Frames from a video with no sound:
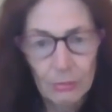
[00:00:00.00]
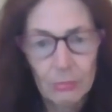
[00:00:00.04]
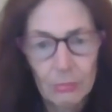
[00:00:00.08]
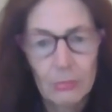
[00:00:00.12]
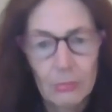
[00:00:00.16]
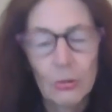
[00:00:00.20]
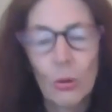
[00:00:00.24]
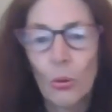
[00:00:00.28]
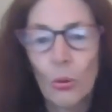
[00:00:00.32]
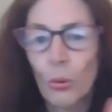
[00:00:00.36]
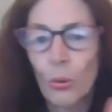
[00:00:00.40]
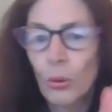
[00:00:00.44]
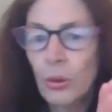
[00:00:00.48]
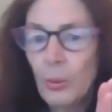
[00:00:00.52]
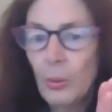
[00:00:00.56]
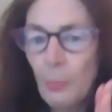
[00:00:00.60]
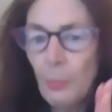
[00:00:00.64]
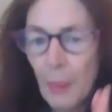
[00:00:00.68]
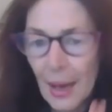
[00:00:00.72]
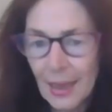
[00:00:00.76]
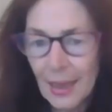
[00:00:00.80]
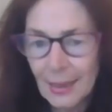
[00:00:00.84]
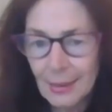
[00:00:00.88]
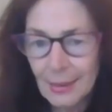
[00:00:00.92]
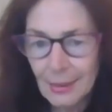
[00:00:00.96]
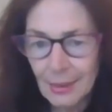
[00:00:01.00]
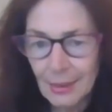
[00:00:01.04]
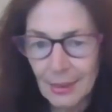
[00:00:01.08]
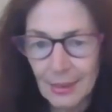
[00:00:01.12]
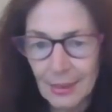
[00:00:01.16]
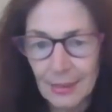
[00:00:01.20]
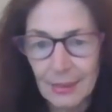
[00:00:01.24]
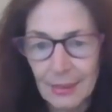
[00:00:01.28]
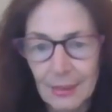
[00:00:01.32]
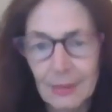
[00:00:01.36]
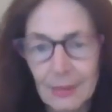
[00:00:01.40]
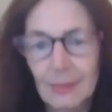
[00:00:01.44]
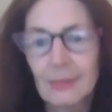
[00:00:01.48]
all the
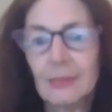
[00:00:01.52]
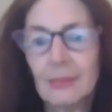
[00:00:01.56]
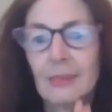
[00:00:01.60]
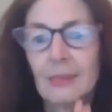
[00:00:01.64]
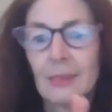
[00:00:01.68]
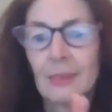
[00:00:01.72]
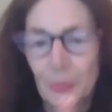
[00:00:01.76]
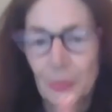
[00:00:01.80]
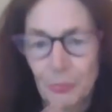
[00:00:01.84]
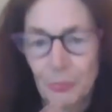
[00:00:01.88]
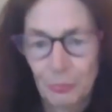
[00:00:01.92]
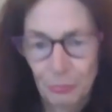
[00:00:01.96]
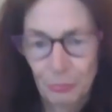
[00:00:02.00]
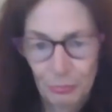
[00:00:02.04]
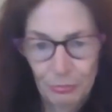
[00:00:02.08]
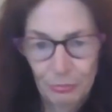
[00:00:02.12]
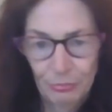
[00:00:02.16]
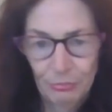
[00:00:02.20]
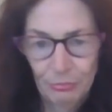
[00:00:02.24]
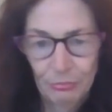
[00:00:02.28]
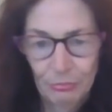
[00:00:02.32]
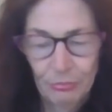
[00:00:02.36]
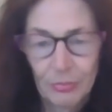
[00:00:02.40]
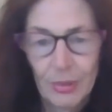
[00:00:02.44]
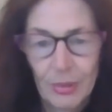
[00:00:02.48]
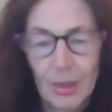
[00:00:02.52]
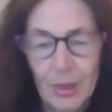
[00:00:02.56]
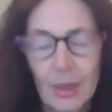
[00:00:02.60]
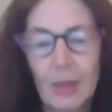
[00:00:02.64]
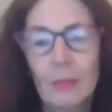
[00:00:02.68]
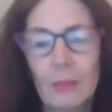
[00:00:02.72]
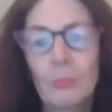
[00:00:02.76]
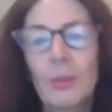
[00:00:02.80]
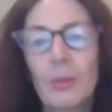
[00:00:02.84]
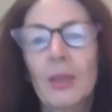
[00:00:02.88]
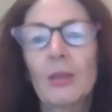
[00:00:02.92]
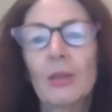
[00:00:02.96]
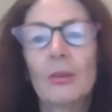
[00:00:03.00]
basics.
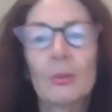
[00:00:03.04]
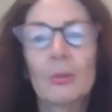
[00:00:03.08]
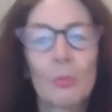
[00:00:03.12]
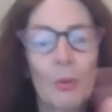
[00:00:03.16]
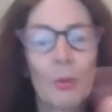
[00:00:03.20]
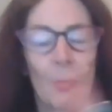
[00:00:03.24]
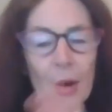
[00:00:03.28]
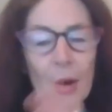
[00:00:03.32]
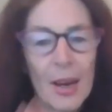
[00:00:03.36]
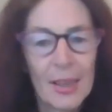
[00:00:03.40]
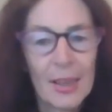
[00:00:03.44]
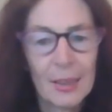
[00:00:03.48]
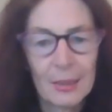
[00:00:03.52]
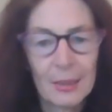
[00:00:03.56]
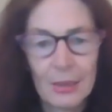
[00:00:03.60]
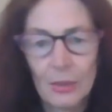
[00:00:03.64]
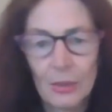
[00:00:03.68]
Because we're at a